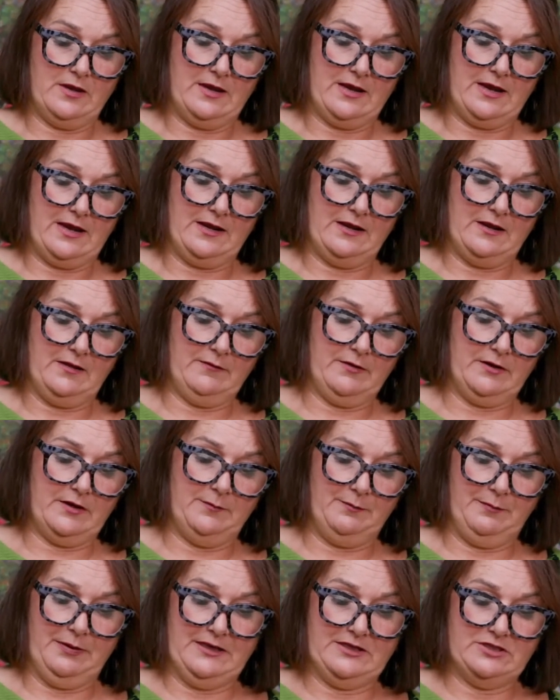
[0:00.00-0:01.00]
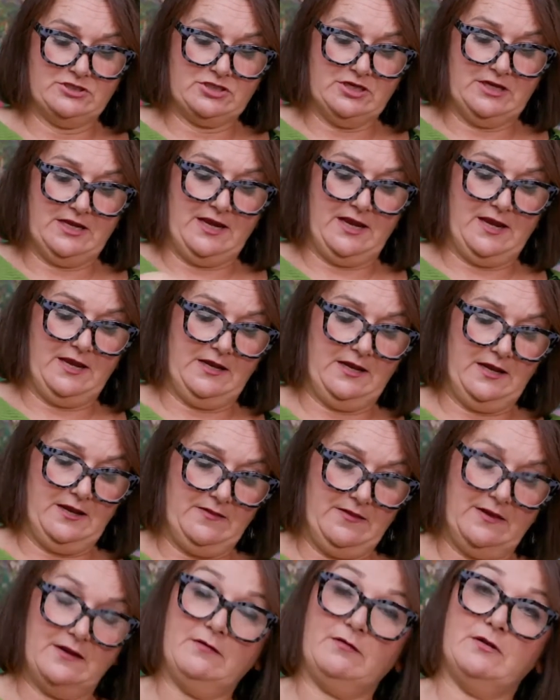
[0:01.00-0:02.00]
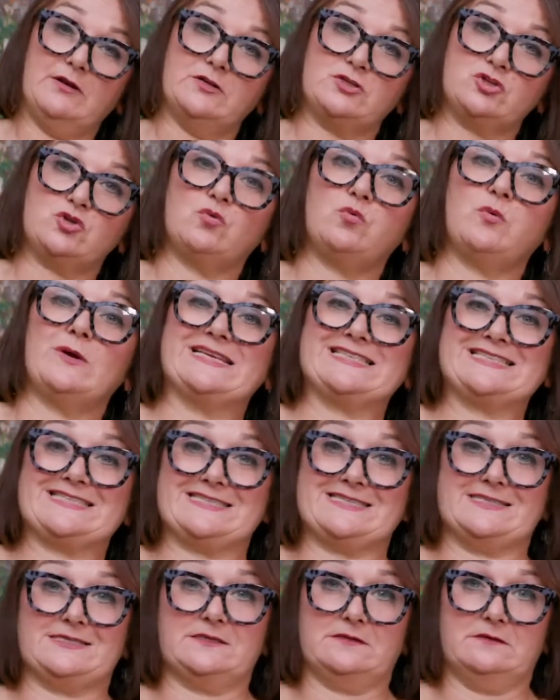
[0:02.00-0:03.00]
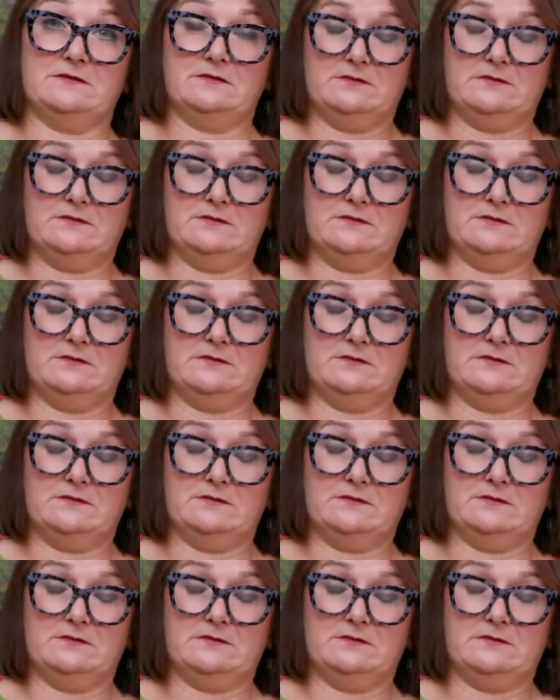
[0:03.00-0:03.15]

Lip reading: and I'm going to pinch again, and then I'm going to twist,